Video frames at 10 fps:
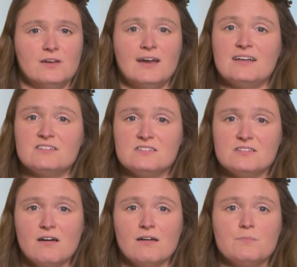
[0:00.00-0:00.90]
and in
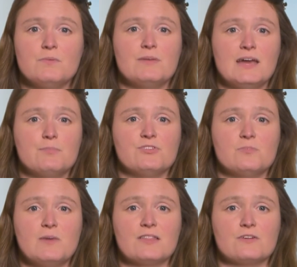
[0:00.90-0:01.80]
time be able to
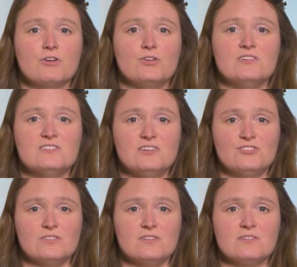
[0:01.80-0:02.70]
make their own
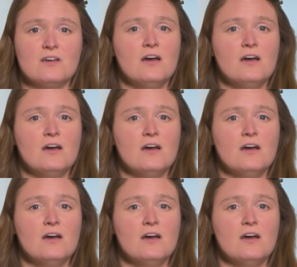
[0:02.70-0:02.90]
decisions